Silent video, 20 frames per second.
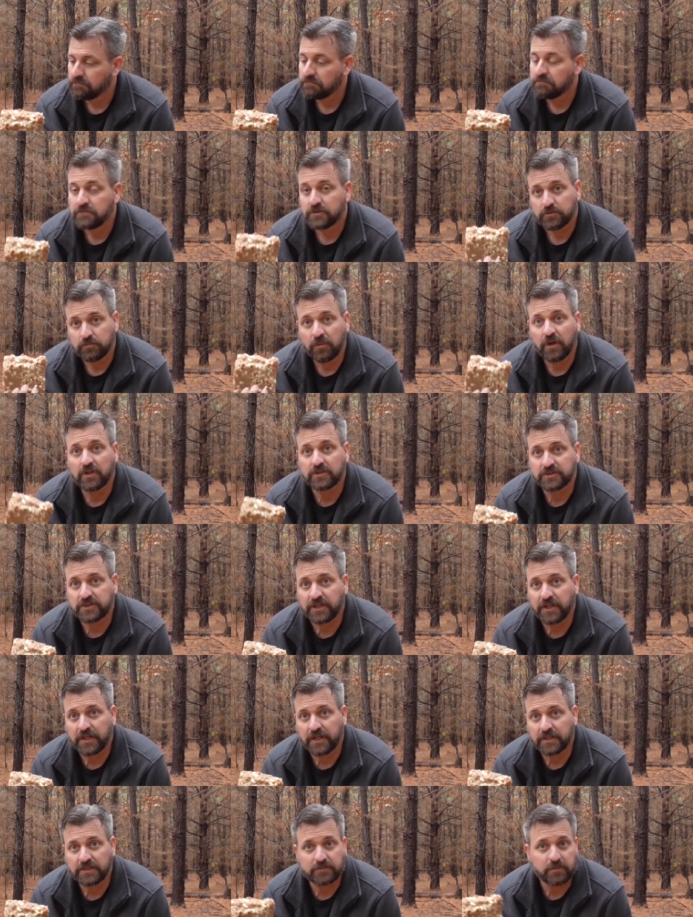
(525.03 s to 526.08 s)
Smells
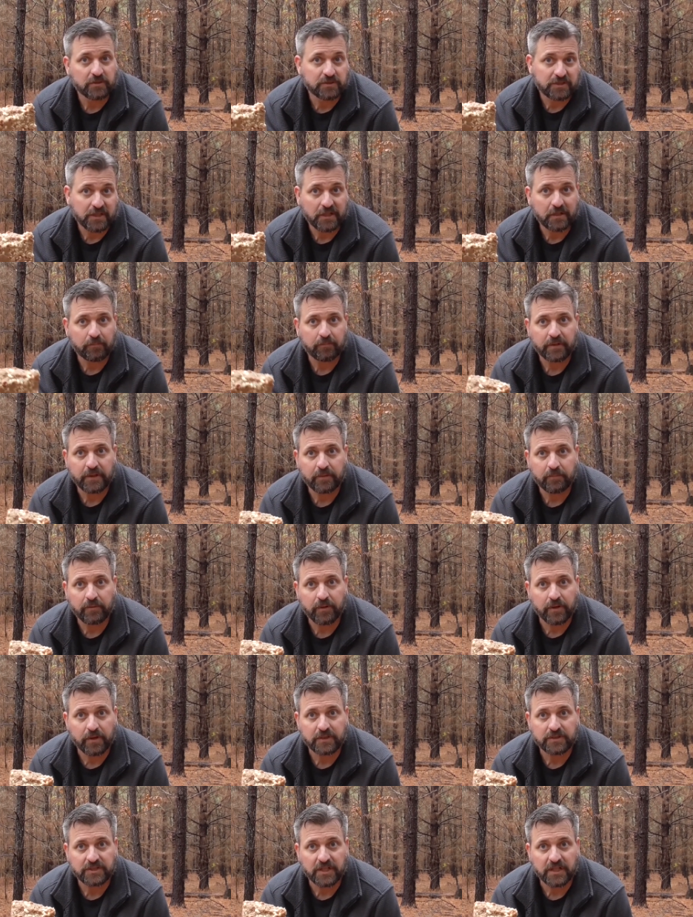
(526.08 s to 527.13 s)
good. Smells like a peanut
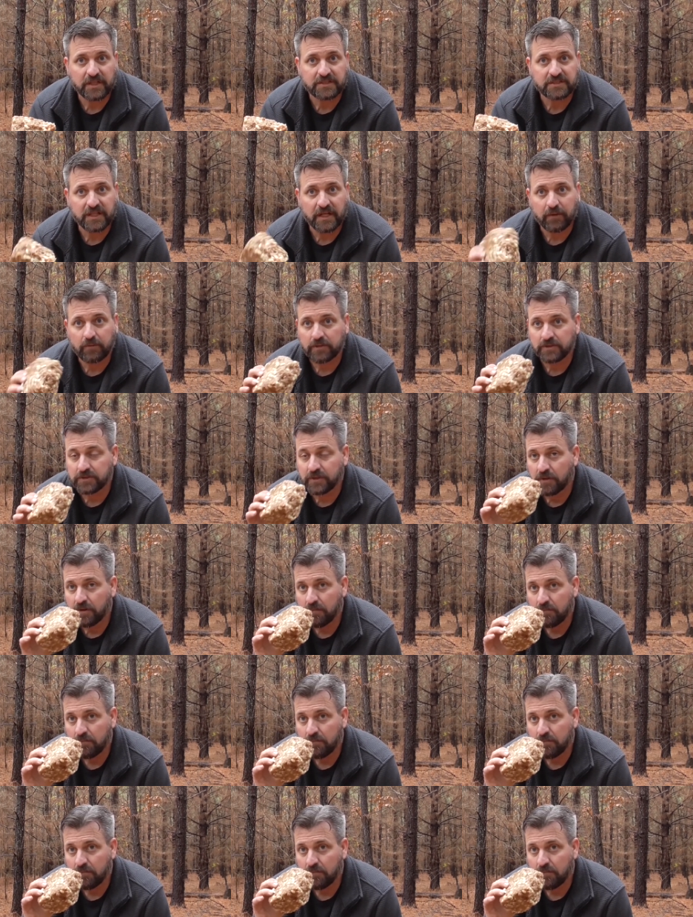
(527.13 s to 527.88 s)
butter and jelly sandwich.